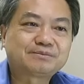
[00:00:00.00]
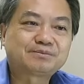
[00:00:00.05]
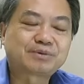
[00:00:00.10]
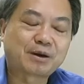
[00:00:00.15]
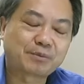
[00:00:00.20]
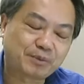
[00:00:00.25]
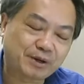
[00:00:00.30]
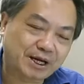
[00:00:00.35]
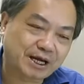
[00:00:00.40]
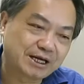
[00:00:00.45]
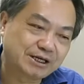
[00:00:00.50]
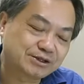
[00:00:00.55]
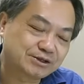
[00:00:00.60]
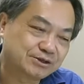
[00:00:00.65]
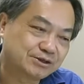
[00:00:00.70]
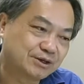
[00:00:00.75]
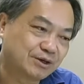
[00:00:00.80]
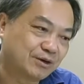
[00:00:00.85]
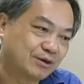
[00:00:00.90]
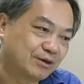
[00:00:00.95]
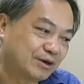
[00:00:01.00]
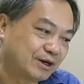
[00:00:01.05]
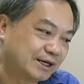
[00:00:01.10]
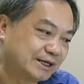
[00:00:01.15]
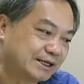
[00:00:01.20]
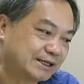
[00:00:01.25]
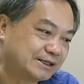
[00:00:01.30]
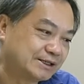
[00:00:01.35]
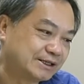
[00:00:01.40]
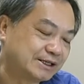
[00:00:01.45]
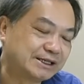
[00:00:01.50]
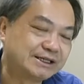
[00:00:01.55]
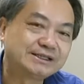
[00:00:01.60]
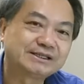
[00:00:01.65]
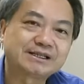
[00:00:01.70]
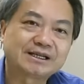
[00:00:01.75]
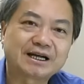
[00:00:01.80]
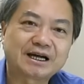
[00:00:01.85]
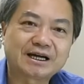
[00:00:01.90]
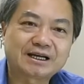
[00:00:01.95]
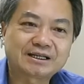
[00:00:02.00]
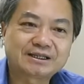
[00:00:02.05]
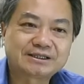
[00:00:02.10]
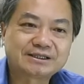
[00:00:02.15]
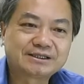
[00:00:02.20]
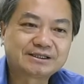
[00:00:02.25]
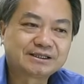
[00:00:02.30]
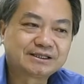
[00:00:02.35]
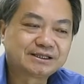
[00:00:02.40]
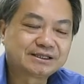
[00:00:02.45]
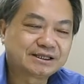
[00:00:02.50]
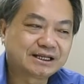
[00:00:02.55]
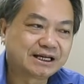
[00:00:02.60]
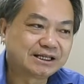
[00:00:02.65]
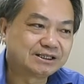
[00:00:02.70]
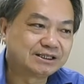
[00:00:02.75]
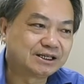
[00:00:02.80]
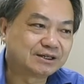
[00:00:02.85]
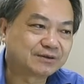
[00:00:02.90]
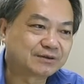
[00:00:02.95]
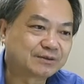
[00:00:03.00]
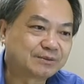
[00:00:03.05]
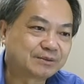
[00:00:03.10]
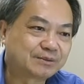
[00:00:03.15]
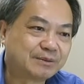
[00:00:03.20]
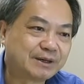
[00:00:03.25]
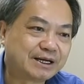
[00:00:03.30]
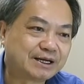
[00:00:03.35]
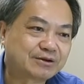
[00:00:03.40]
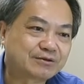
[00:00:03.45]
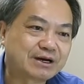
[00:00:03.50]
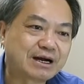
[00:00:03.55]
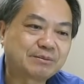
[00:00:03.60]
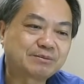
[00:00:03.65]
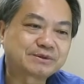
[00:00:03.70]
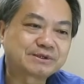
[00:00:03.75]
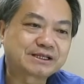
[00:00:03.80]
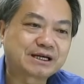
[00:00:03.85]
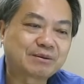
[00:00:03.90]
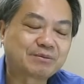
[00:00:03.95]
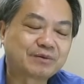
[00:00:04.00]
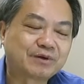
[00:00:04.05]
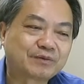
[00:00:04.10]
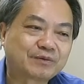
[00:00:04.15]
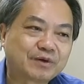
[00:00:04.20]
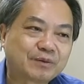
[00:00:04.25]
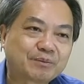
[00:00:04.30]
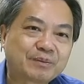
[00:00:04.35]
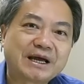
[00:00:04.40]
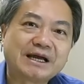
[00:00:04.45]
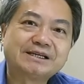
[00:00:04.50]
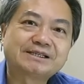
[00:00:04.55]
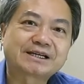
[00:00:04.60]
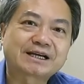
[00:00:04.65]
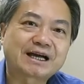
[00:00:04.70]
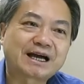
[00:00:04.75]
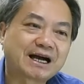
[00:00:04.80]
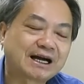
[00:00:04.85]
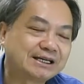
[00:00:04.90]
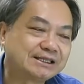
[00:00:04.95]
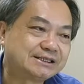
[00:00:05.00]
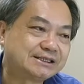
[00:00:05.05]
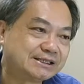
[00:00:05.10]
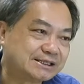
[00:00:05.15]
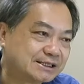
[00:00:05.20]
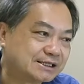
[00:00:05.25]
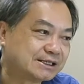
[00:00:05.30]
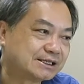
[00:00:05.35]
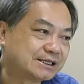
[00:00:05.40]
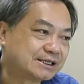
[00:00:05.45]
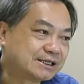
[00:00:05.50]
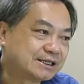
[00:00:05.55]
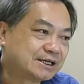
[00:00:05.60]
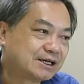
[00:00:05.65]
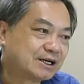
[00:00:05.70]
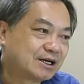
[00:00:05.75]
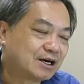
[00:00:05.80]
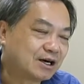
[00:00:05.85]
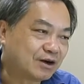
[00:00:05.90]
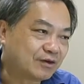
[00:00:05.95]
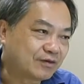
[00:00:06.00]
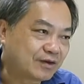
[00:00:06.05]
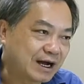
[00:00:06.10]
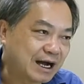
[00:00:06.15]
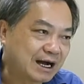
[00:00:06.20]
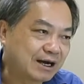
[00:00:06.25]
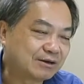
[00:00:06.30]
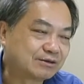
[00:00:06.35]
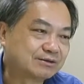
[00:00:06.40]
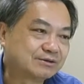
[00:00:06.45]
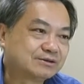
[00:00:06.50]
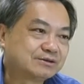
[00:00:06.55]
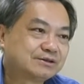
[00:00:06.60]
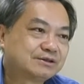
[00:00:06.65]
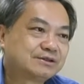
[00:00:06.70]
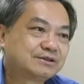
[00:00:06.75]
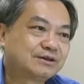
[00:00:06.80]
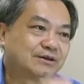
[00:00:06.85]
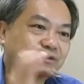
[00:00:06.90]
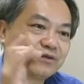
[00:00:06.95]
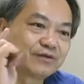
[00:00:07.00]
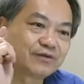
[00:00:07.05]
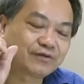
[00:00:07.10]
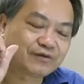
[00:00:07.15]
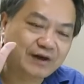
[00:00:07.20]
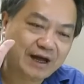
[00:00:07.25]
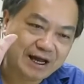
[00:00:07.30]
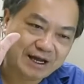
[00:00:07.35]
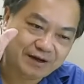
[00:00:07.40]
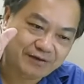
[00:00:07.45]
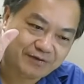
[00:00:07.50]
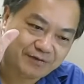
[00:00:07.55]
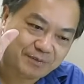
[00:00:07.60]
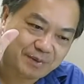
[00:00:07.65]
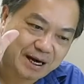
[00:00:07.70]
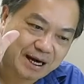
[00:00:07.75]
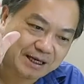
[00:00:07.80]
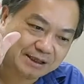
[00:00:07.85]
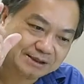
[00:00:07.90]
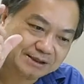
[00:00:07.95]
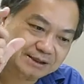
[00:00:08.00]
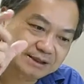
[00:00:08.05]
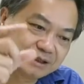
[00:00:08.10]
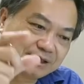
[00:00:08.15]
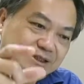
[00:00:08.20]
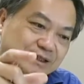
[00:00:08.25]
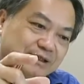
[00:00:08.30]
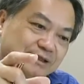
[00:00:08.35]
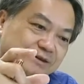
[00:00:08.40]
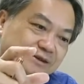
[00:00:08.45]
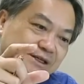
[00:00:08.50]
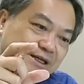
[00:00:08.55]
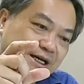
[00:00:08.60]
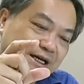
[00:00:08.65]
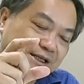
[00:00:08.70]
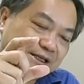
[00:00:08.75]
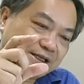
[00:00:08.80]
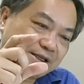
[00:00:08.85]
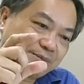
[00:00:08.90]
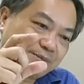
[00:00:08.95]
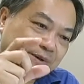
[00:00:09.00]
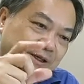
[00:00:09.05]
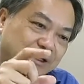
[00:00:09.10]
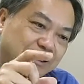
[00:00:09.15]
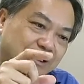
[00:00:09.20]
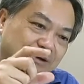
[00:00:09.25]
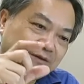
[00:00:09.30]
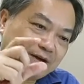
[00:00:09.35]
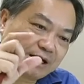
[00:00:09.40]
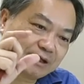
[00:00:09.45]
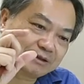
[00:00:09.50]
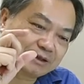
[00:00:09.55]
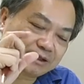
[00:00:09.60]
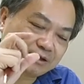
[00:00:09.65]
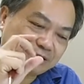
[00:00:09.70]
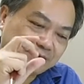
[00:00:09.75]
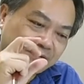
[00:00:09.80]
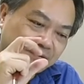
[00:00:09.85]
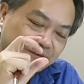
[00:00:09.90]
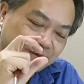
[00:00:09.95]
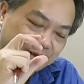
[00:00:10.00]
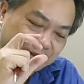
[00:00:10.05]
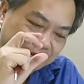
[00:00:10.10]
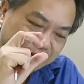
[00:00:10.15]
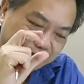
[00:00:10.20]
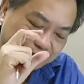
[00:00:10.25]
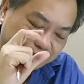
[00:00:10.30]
publication or in the internet, then you may grab some of the basic idea of how the faith part can be divided in